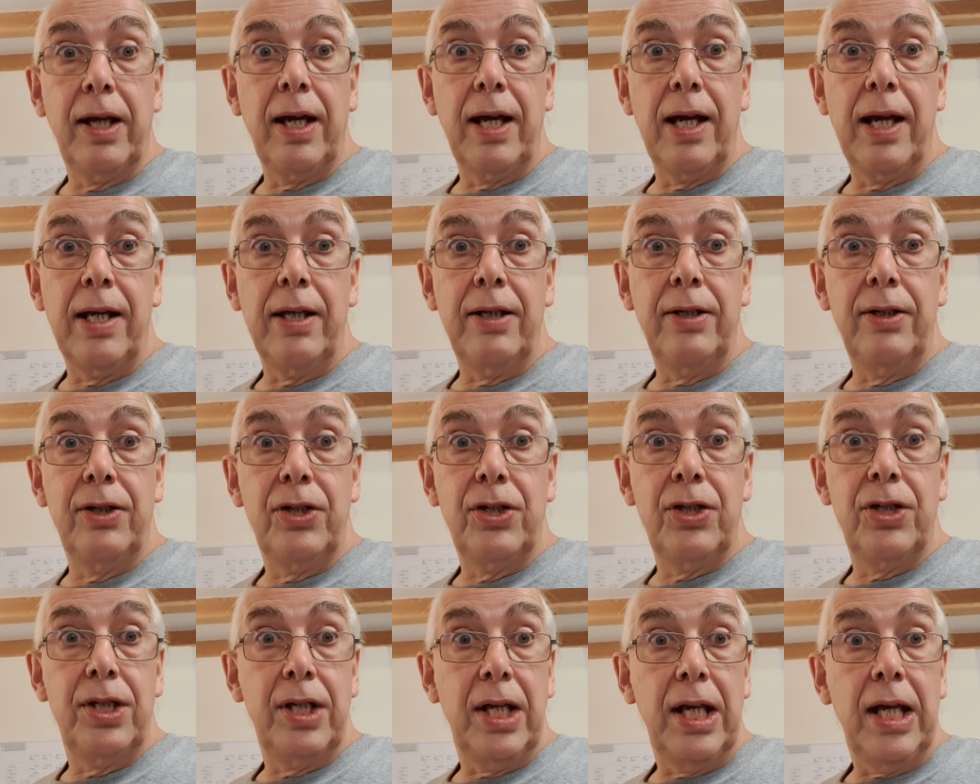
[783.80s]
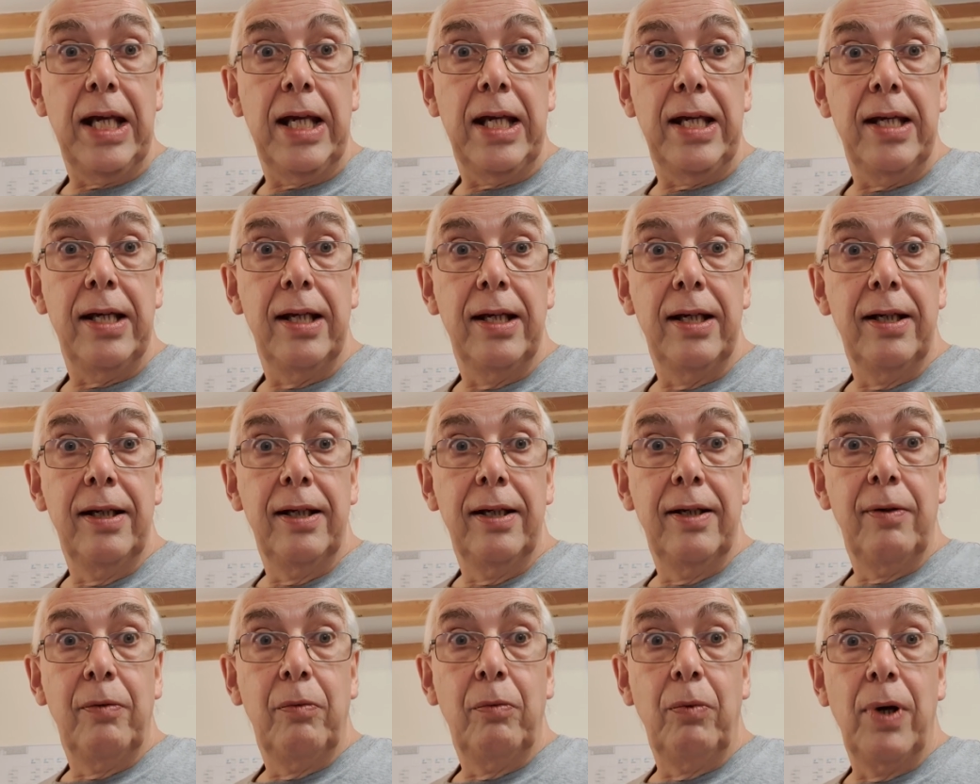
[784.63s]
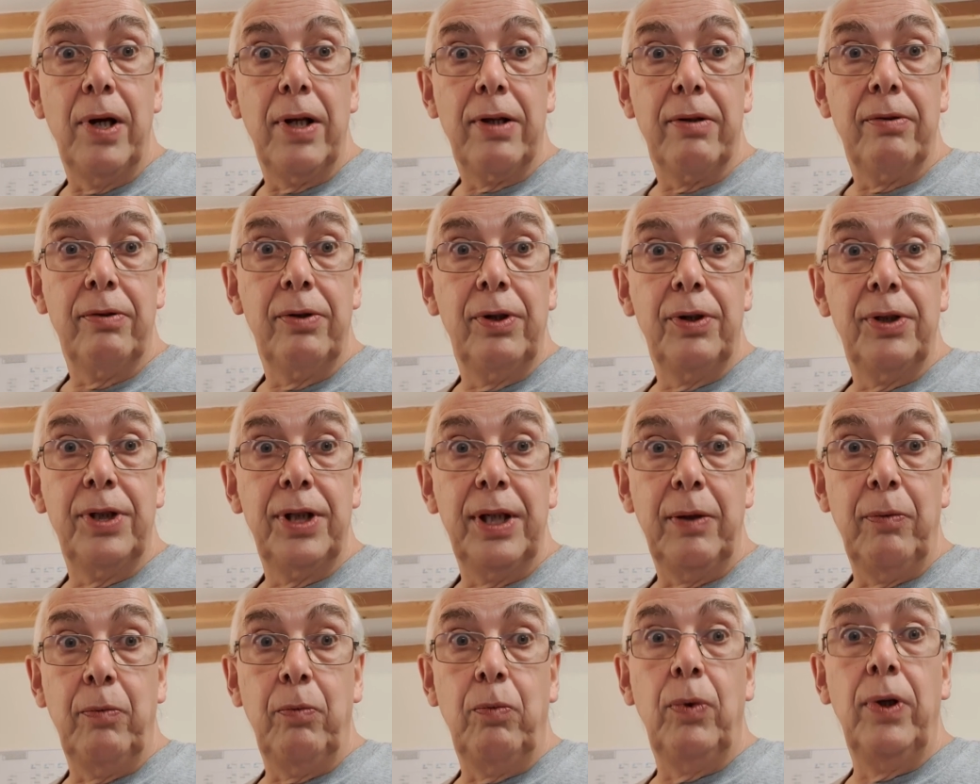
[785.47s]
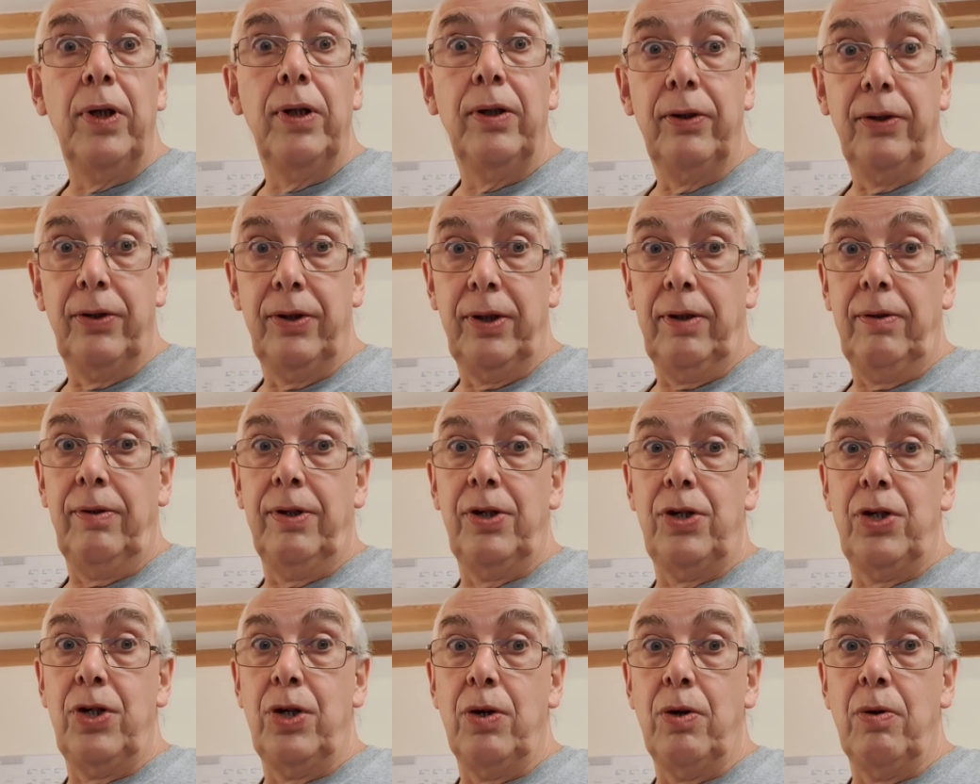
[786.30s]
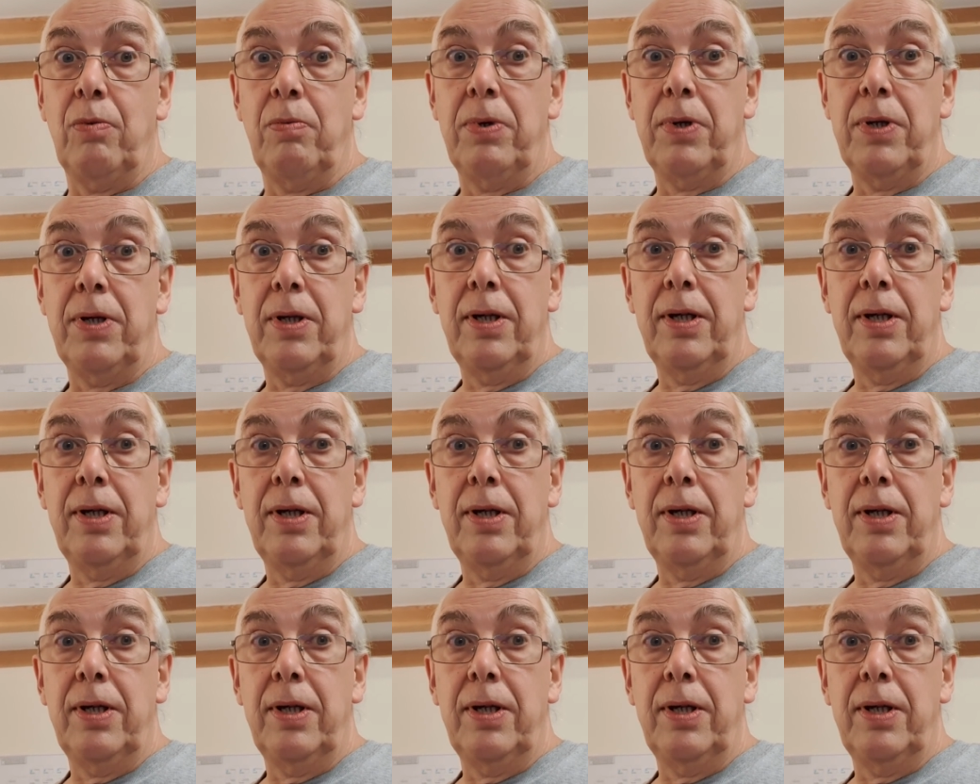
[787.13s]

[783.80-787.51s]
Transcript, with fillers: and see whether or not it will do the job.